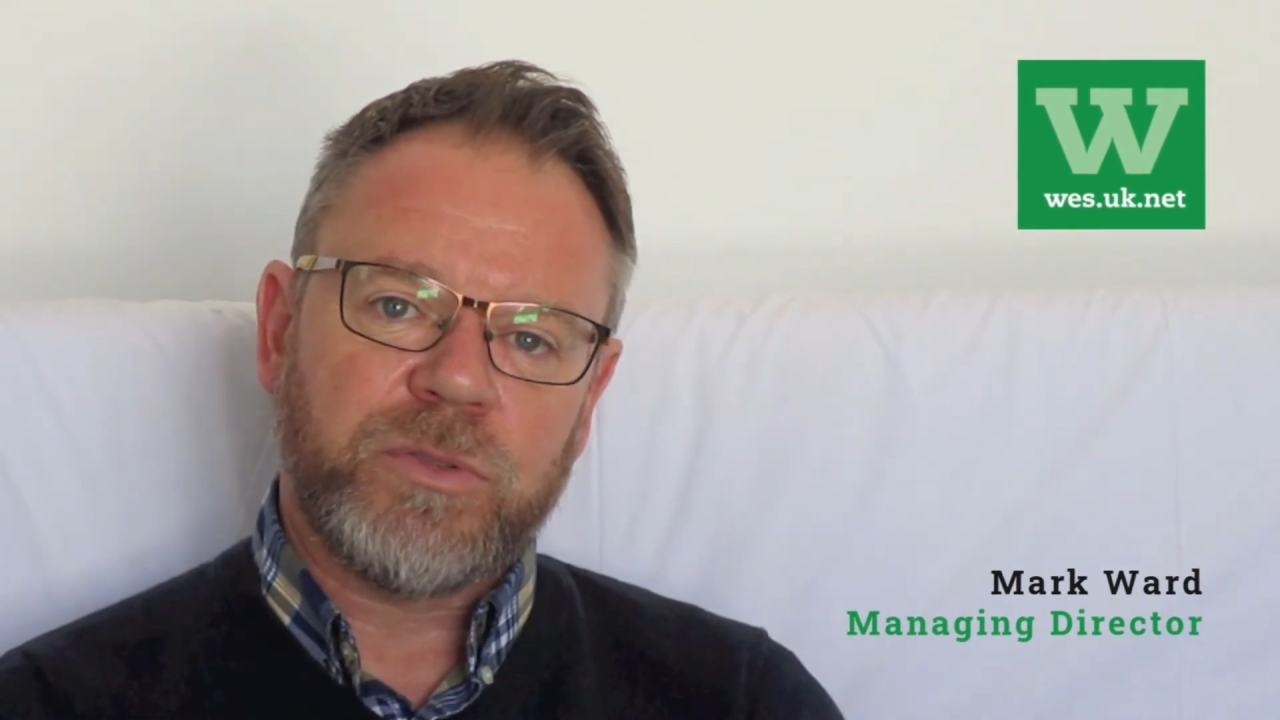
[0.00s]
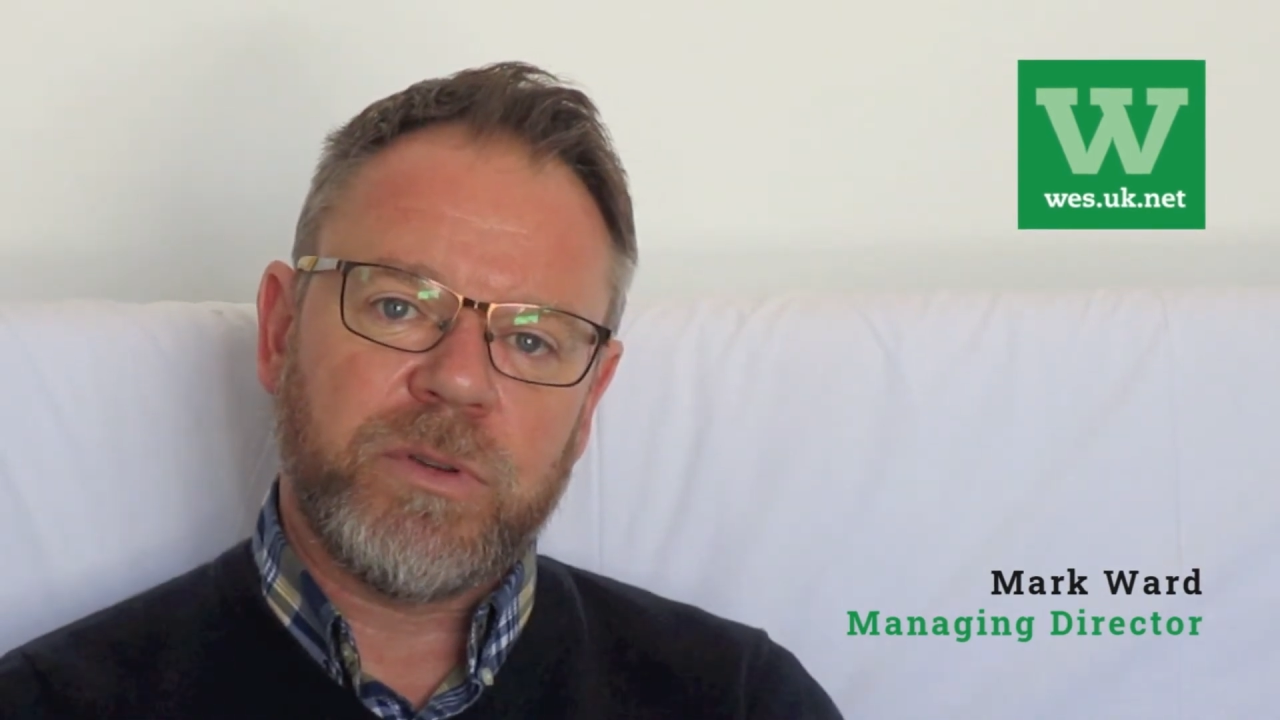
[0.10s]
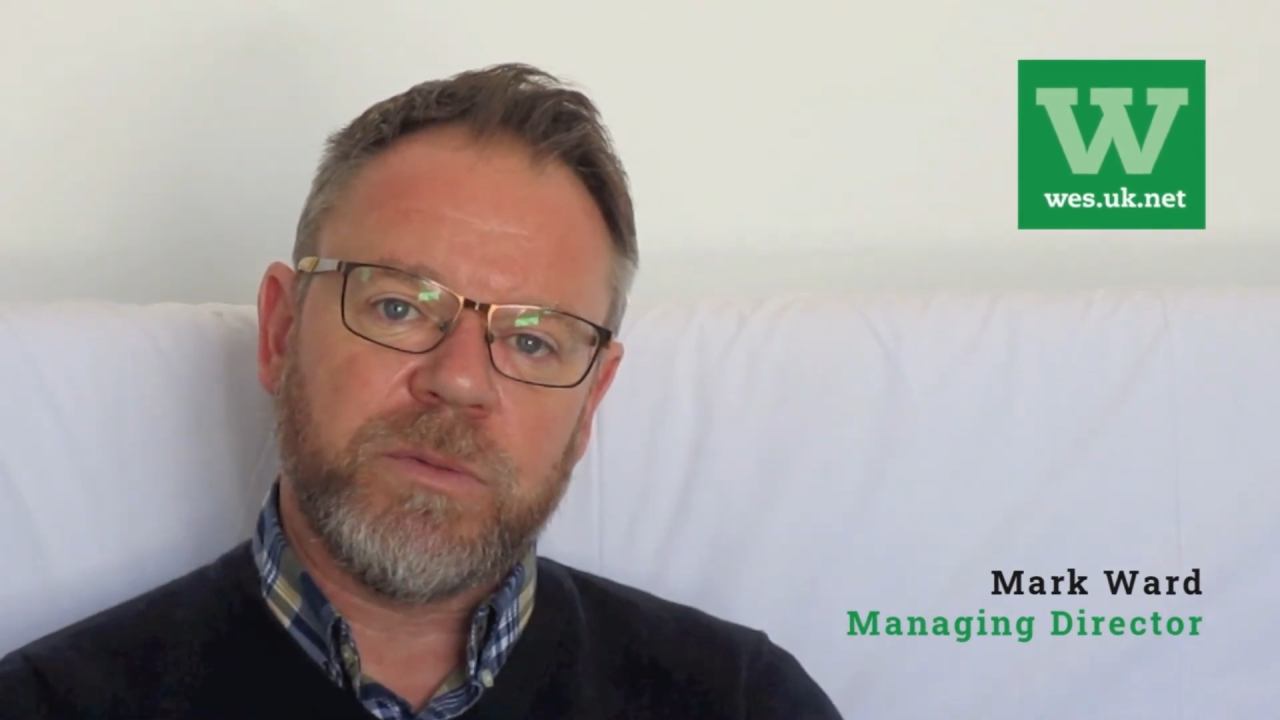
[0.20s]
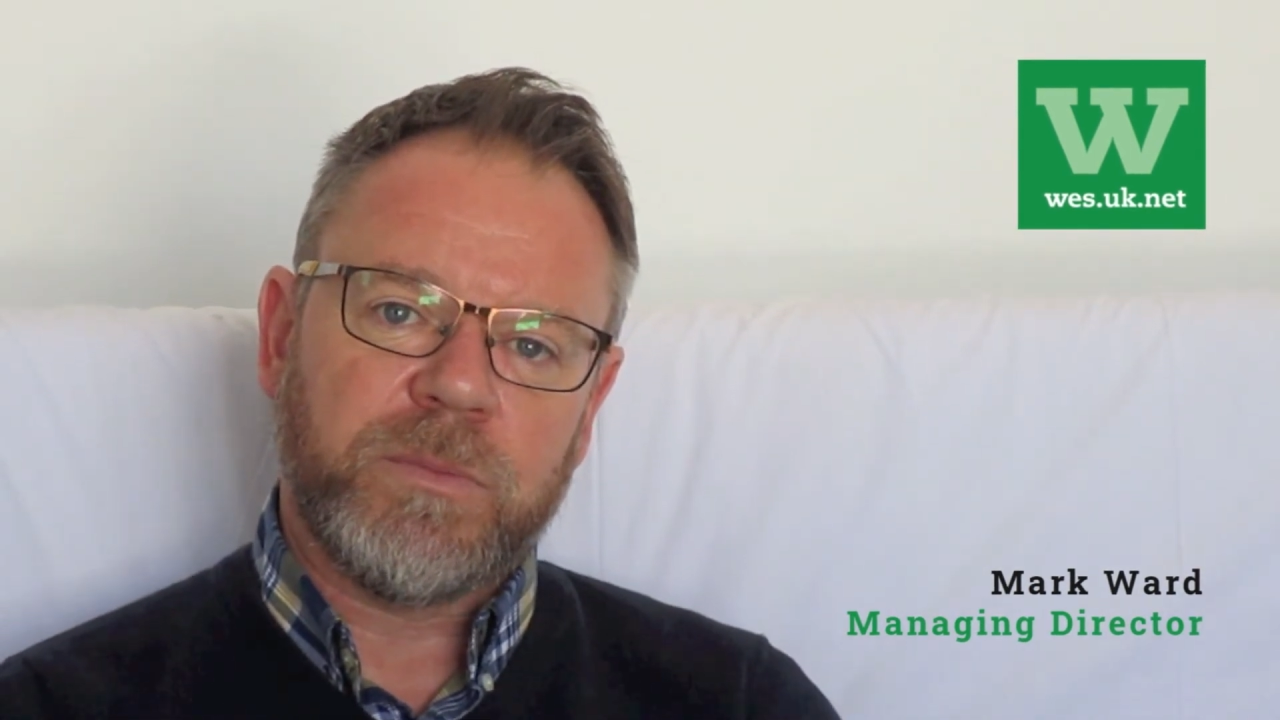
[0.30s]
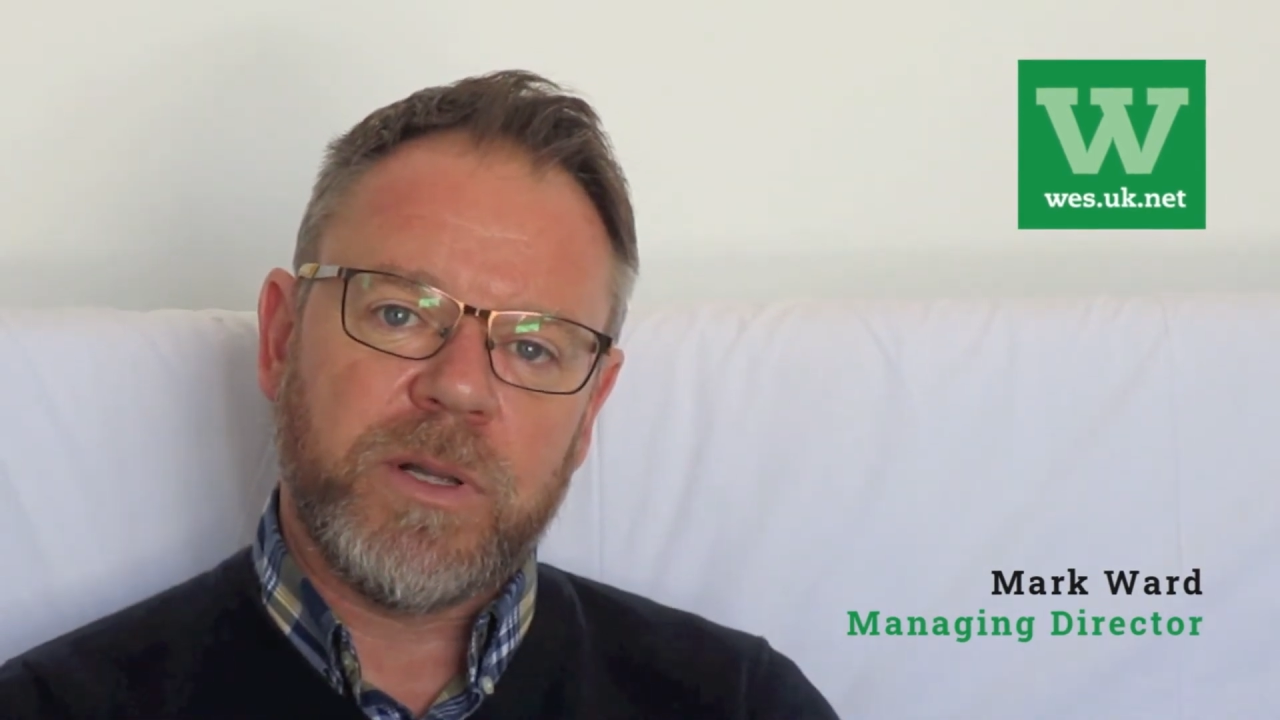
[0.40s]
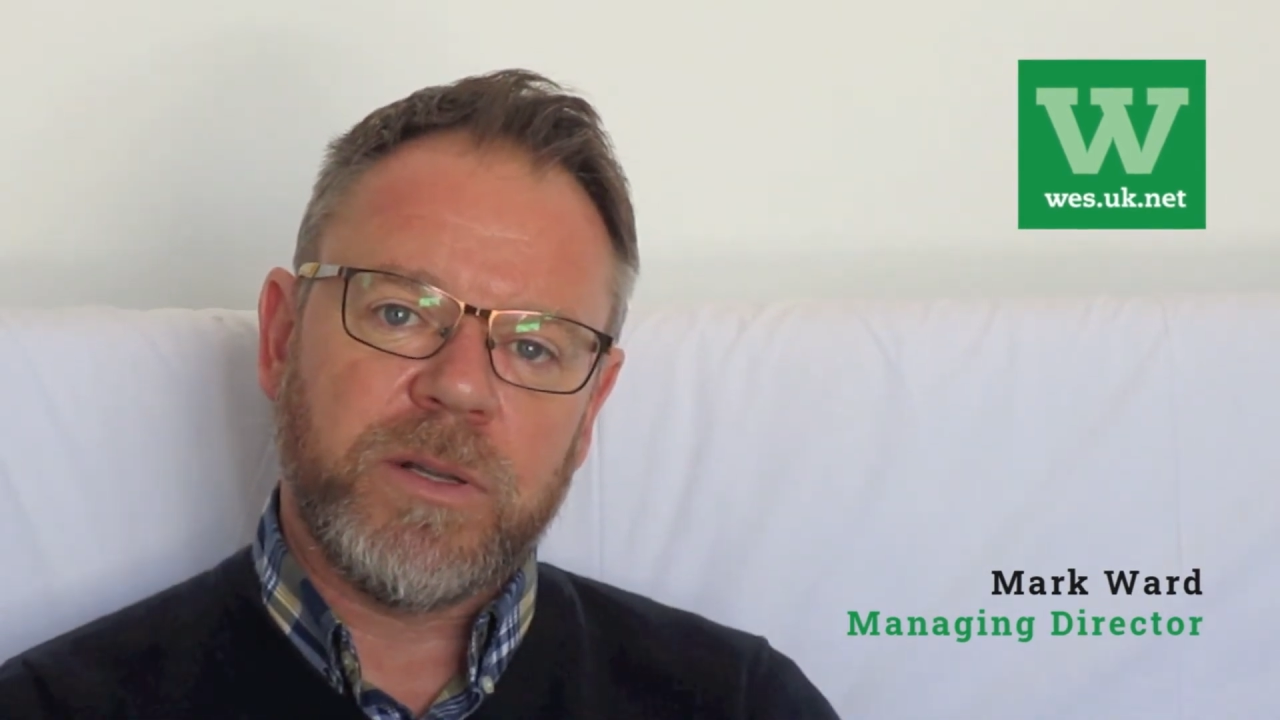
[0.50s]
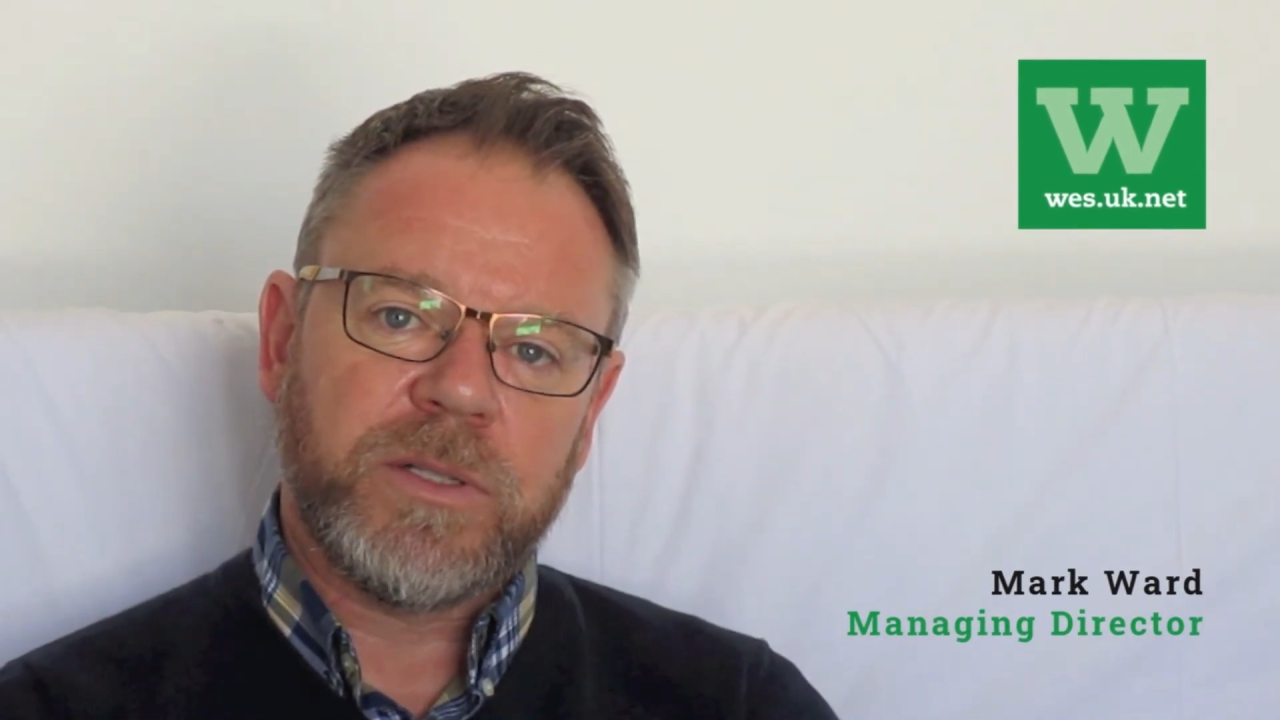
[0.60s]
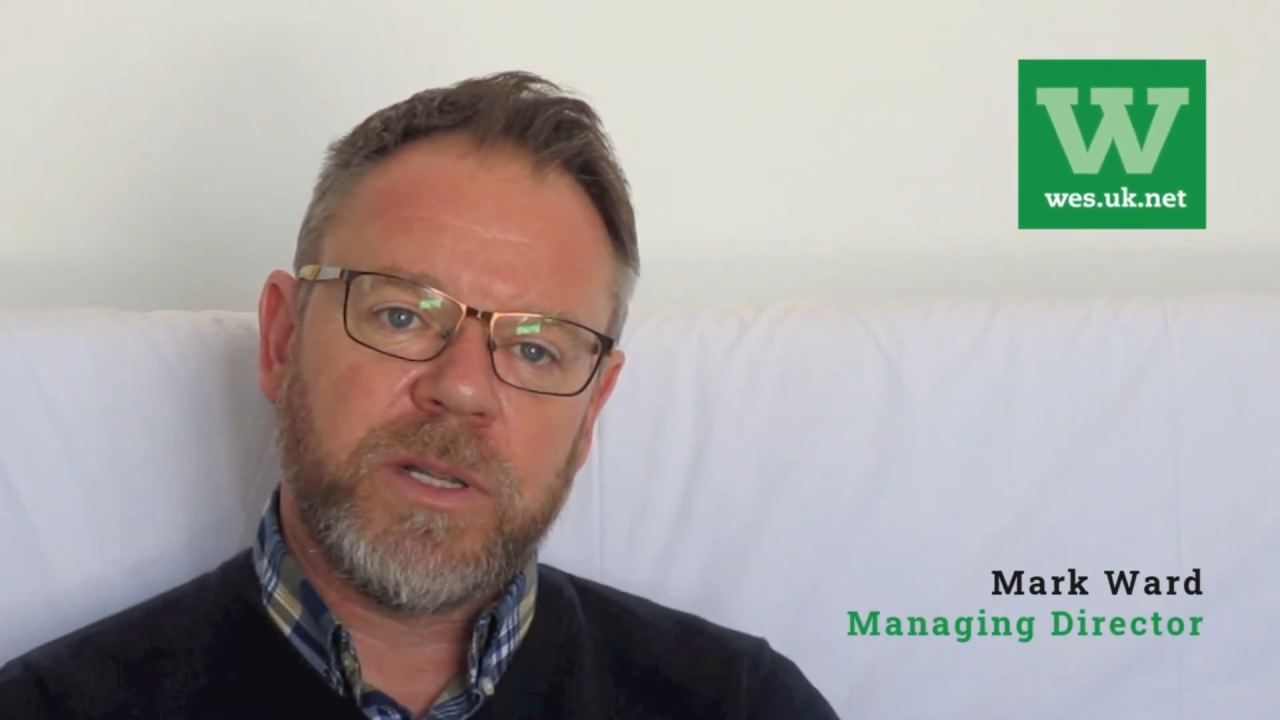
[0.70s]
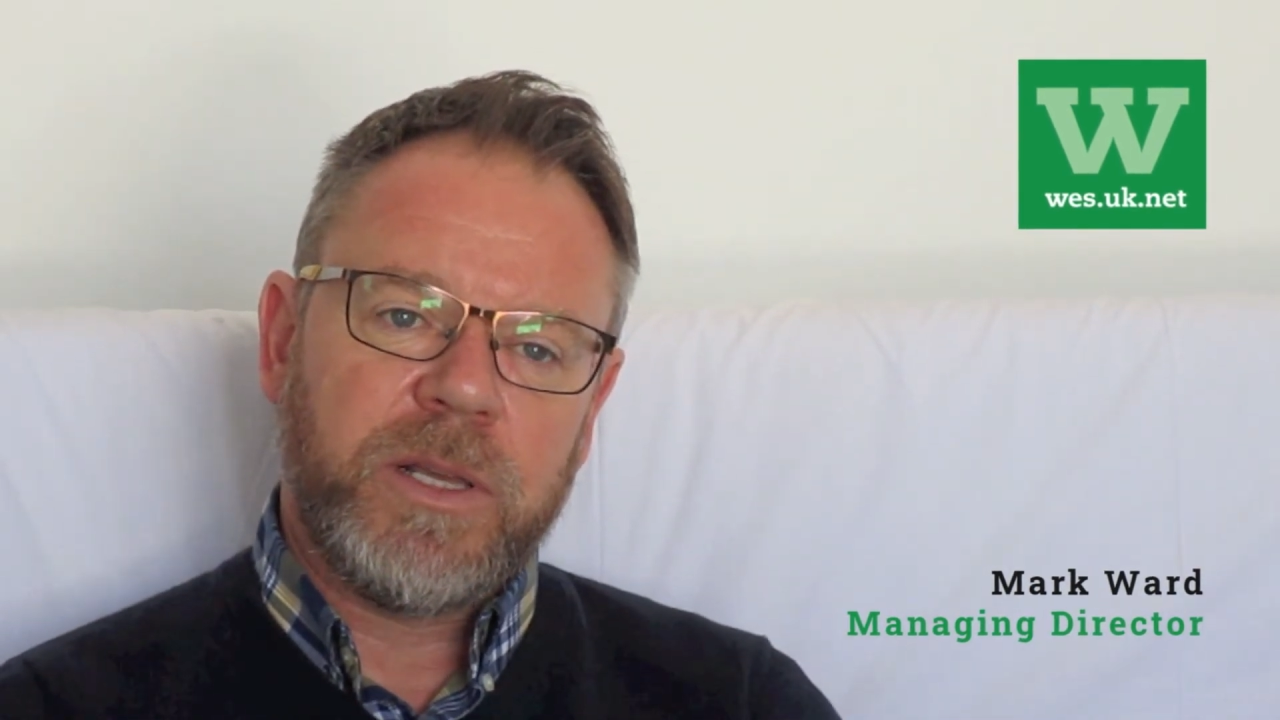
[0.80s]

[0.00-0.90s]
treatment plant.